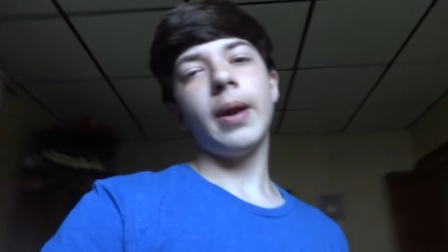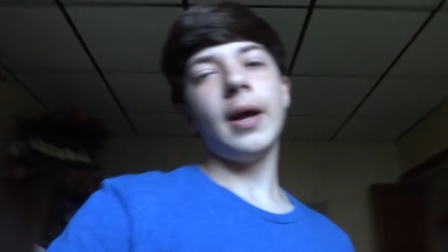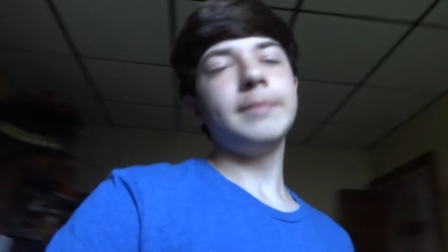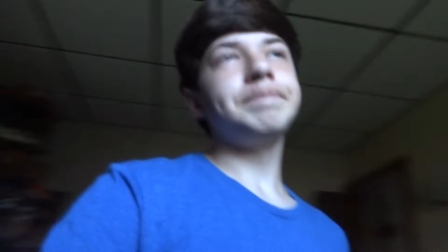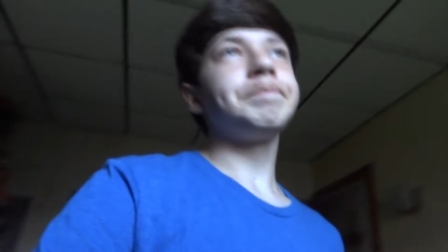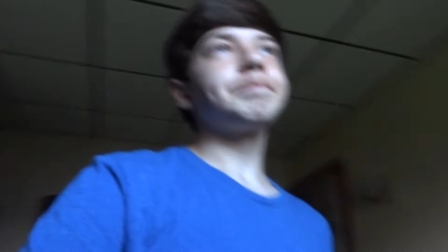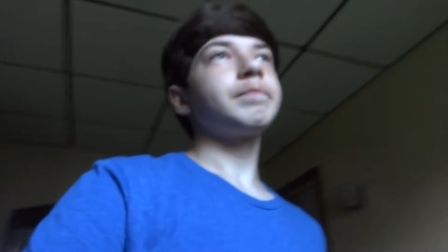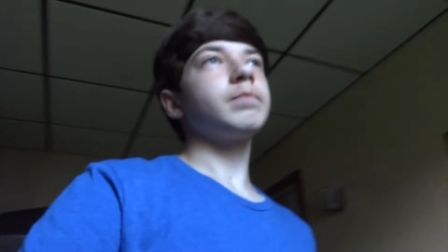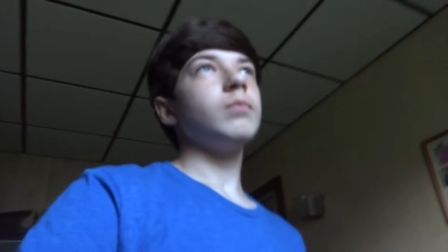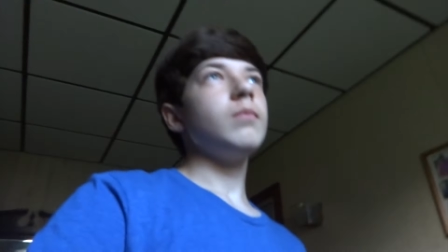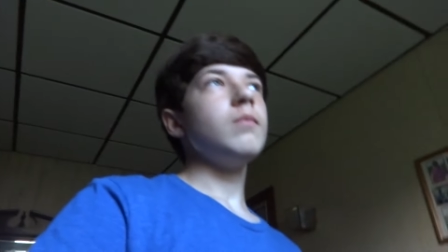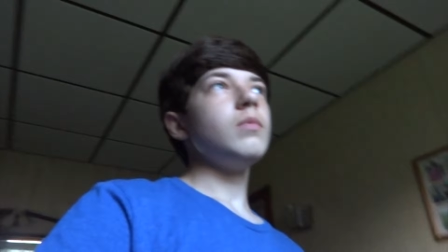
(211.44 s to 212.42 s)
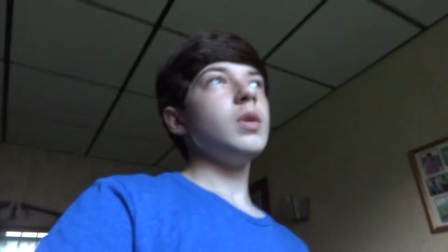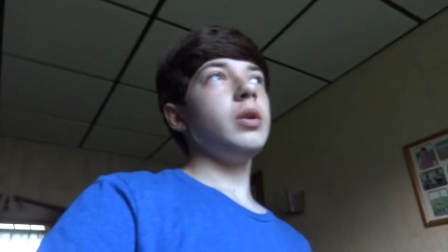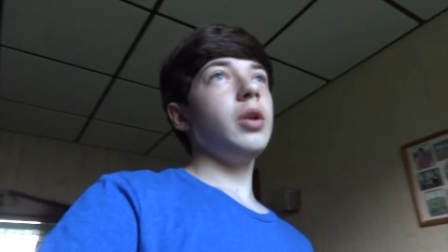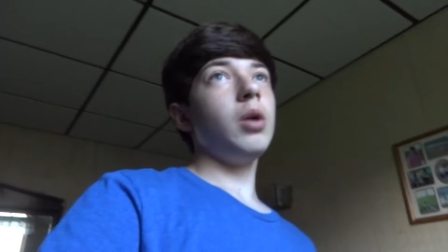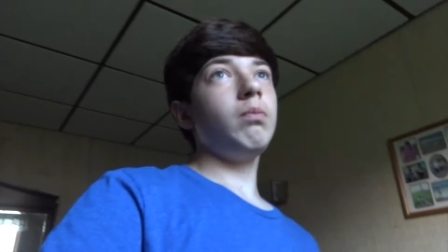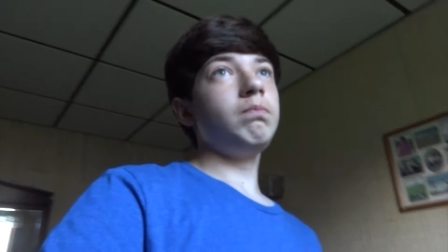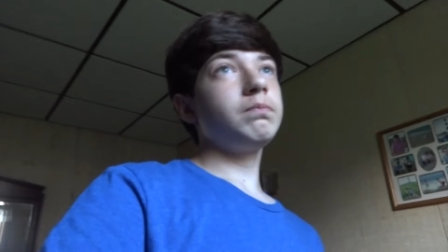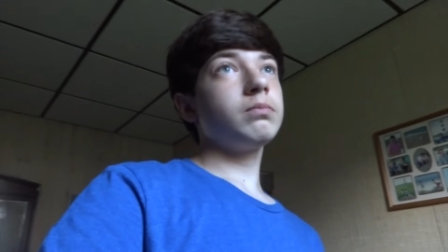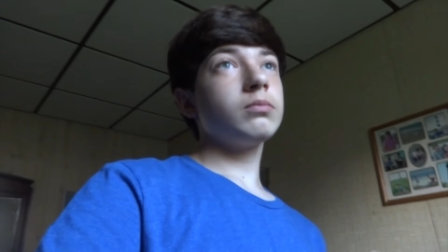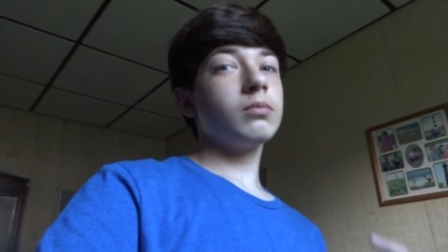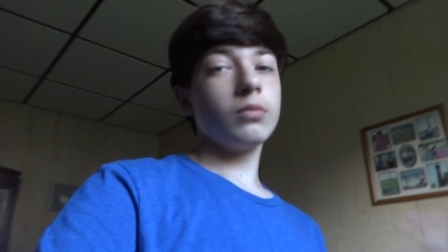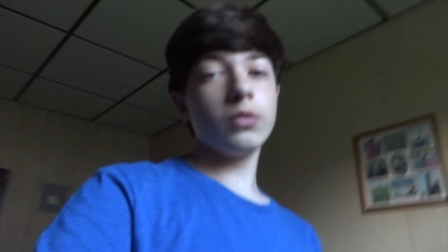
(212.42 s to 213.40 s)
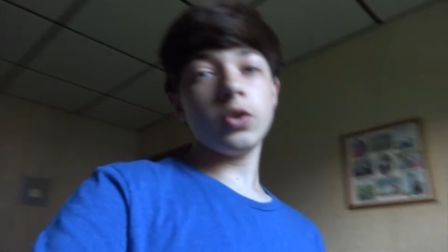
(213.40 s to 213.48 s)
um, you know,
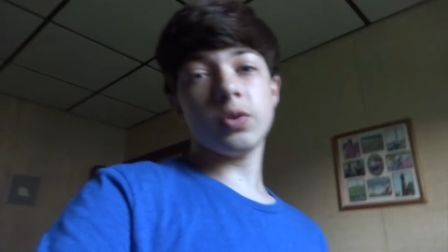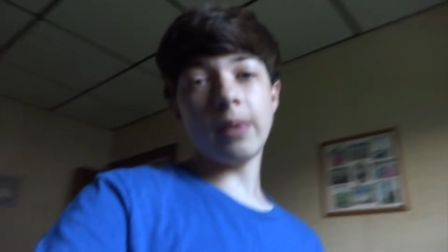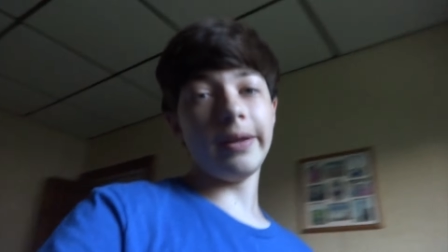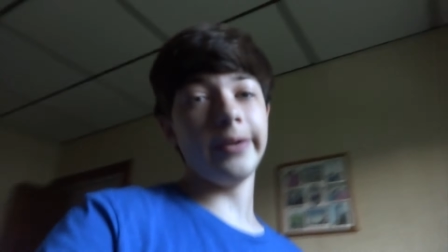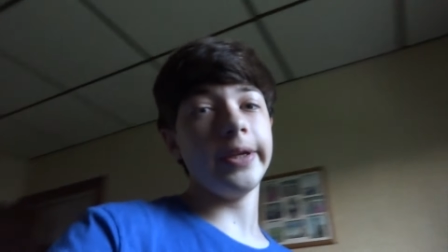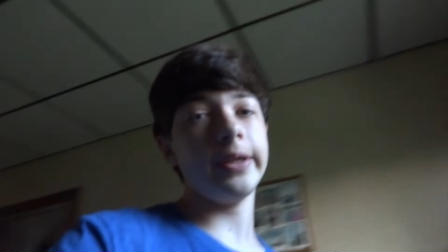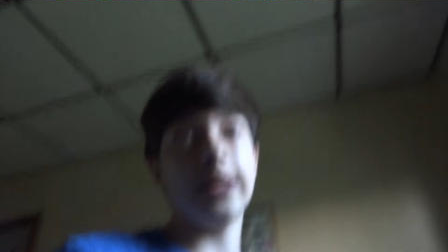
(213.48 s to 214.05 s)
use my link,